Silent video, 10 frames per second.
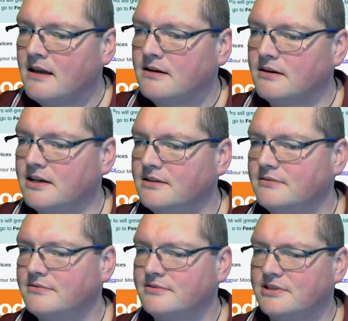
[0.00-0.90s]
Right?
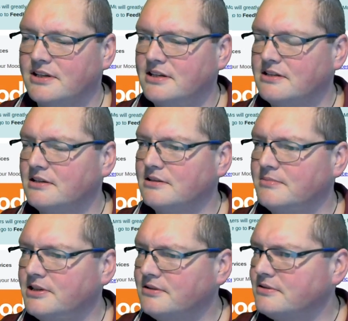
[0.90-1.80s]
So that's a little
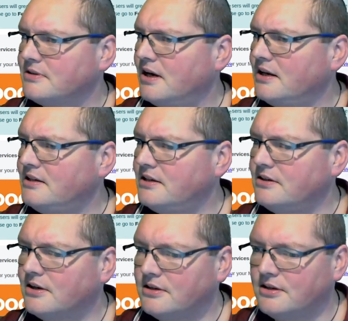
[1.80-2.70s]
bit interesting. I did
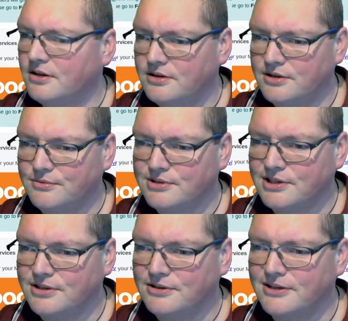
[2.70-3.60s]
not know that it was
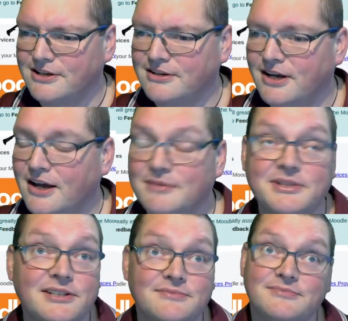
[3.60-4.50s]
going to do that. I mean,